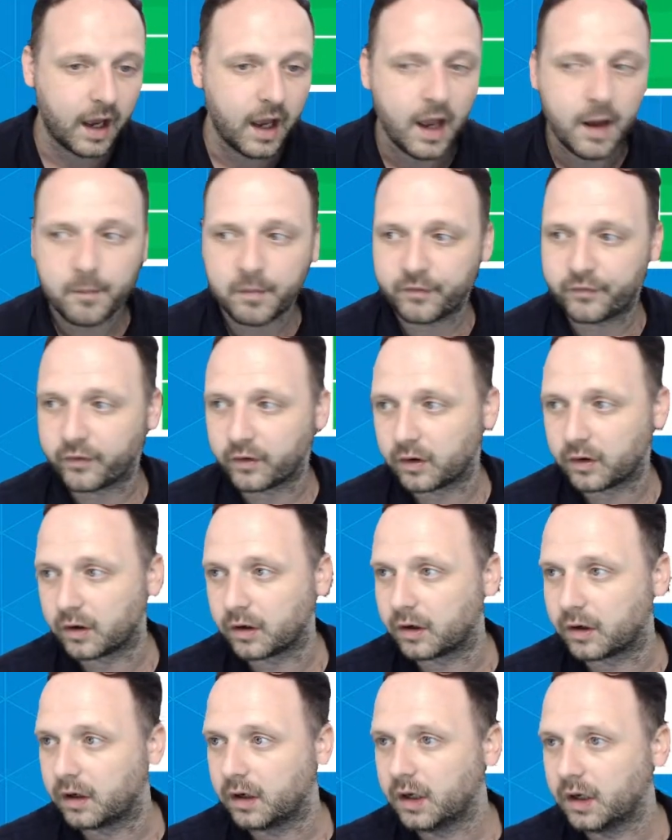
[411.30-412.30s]

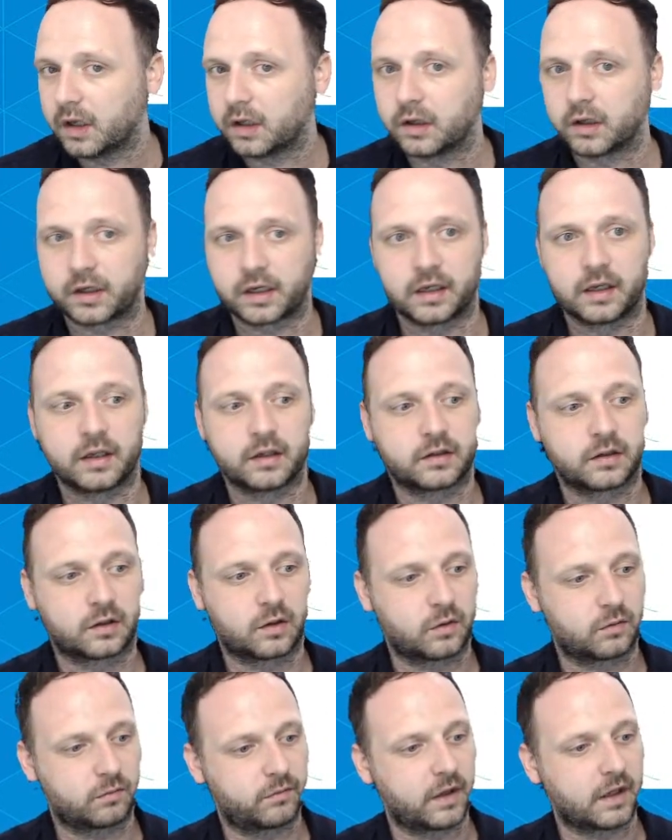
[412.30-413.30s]
Before looking at
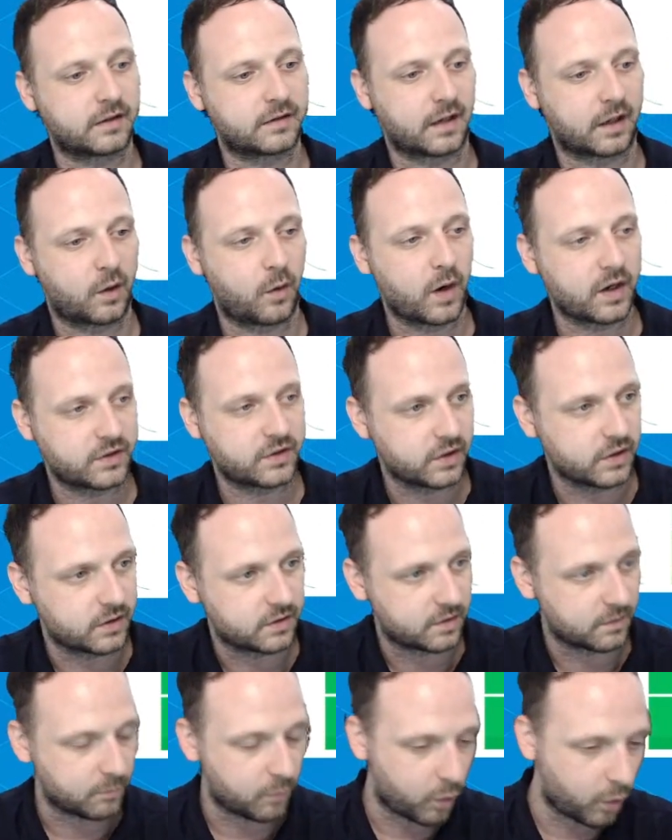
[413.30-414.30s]
things like questions
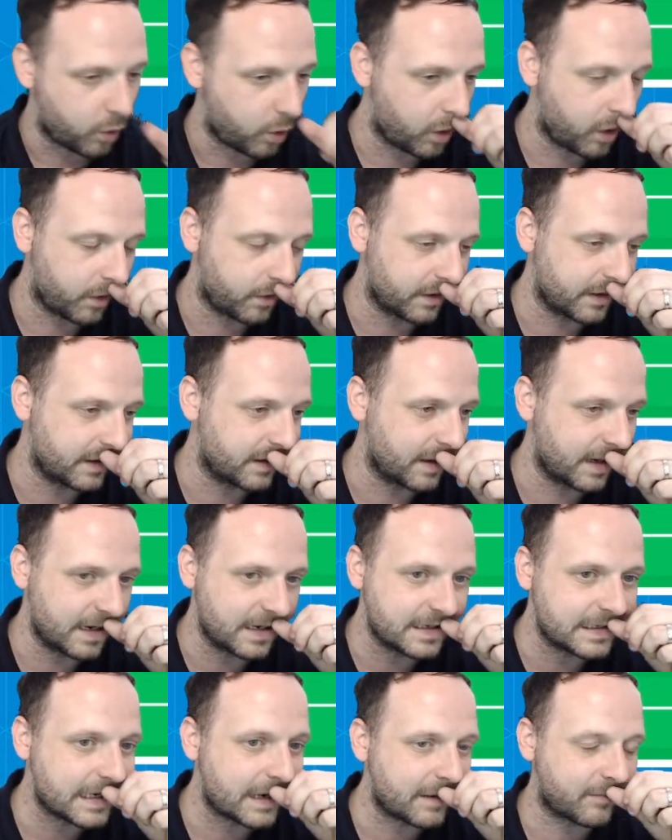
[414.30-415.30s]
and more
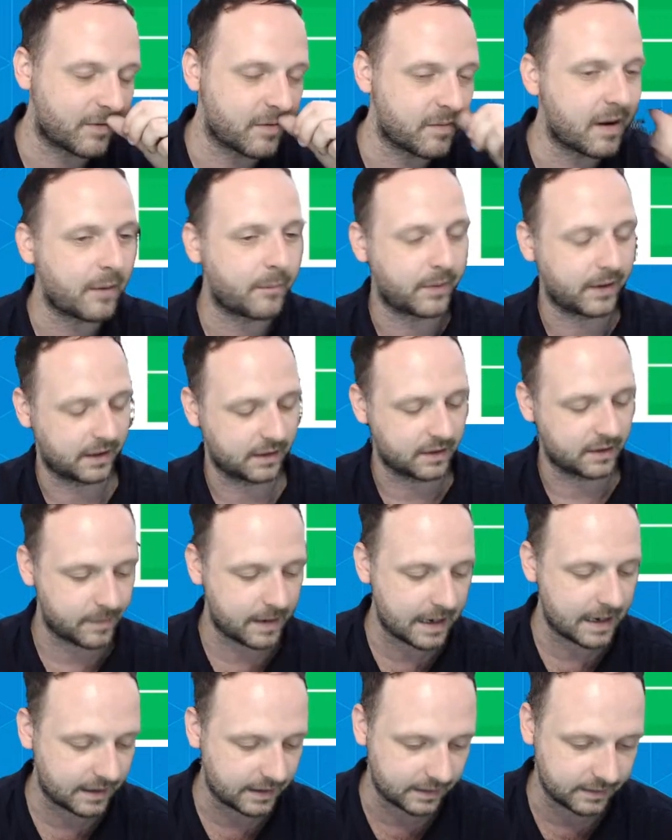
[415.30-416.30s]
in depth about Bigger the
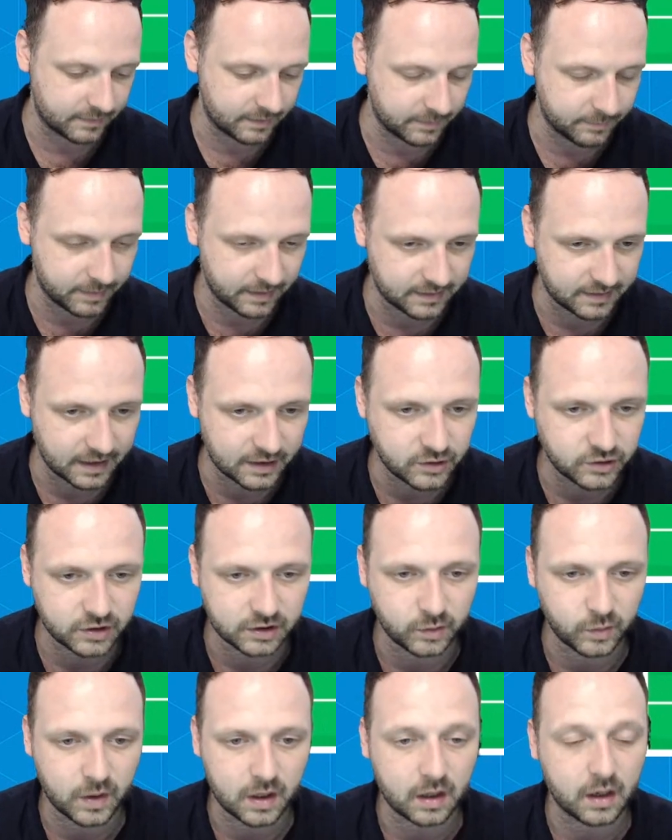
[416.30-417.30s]
Back and potentially
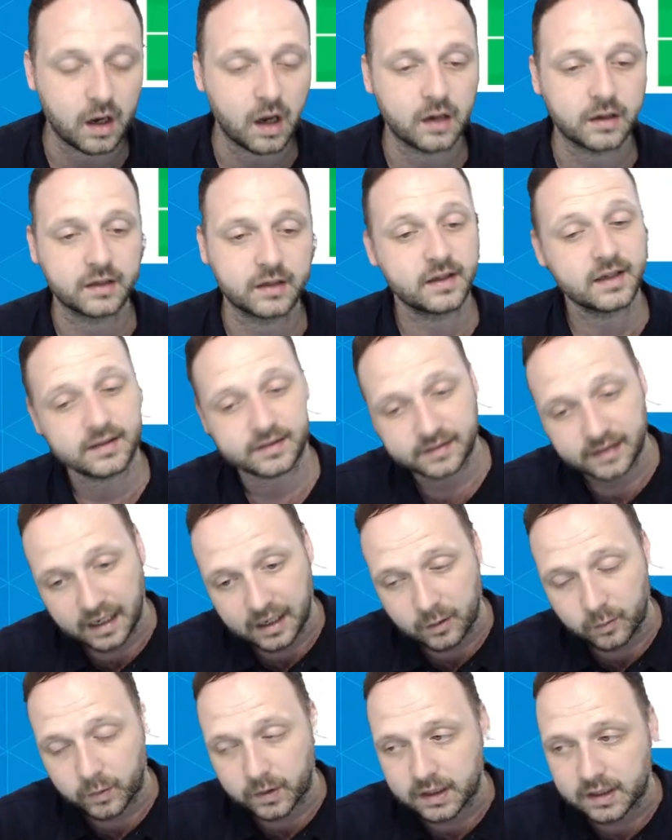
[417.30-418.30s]
Wildcard in this
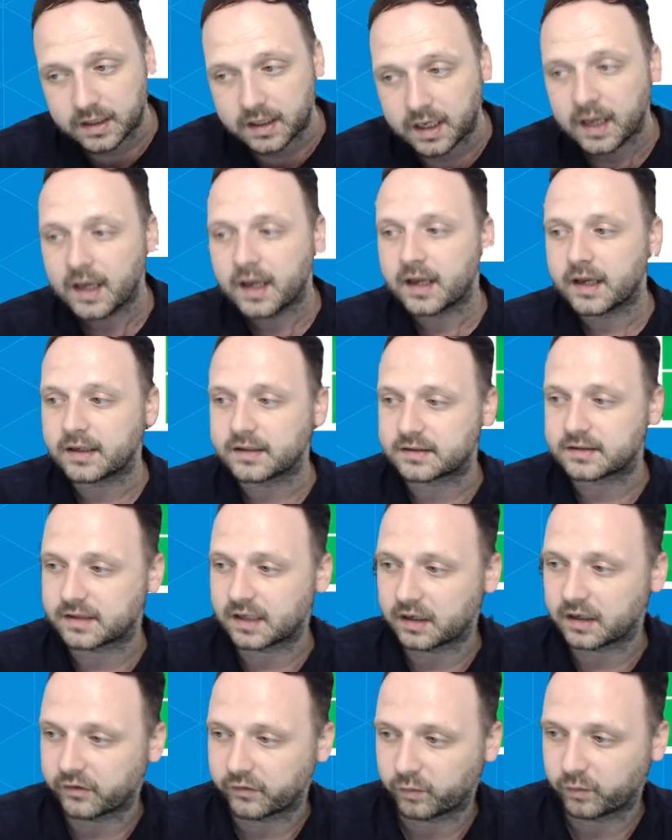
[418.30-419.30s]
game week instead
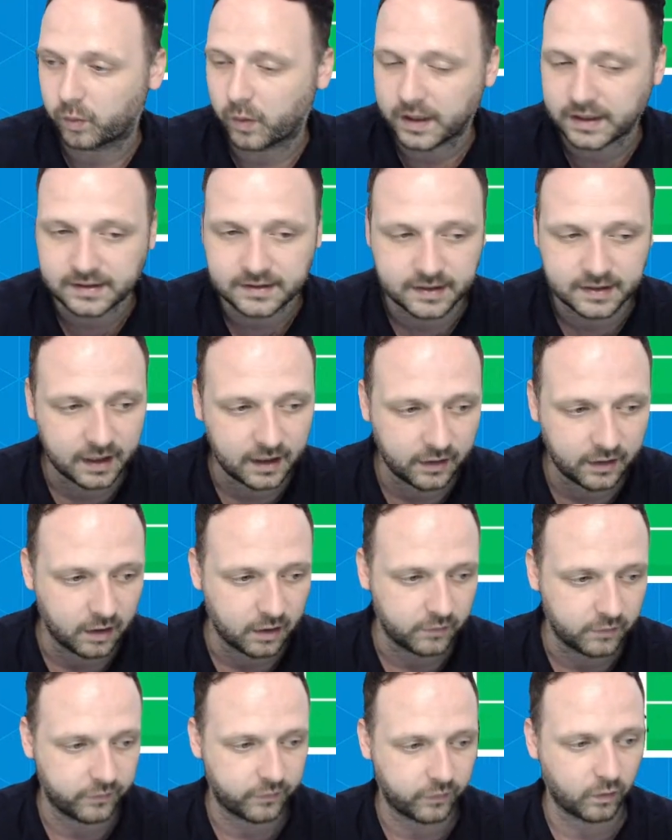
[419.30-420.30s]
of waiting
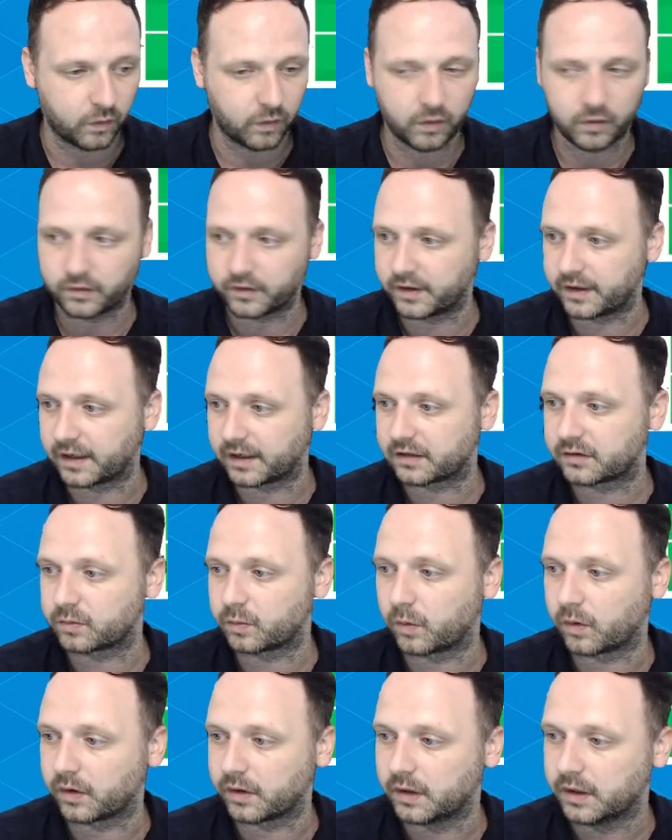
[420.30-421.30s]
for the next
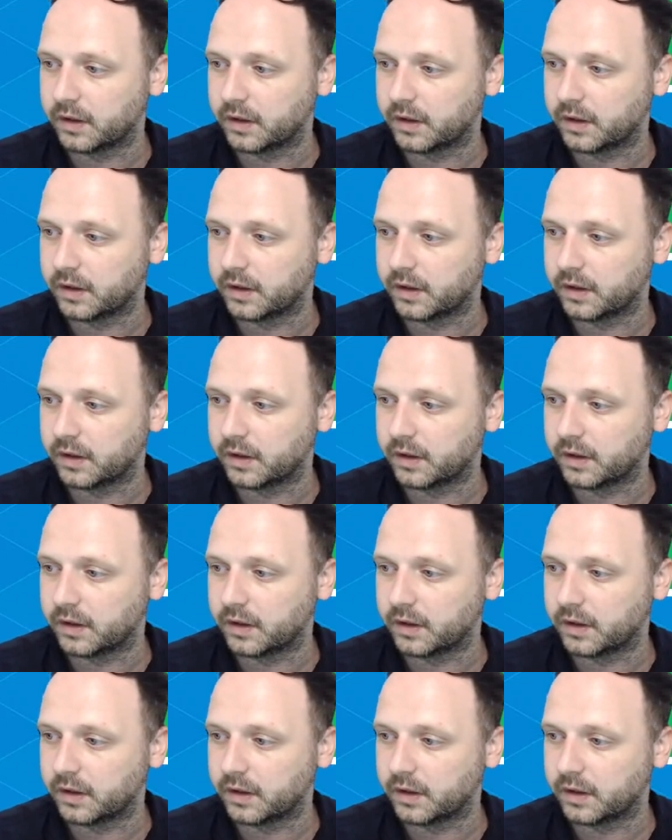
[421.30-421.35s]
one.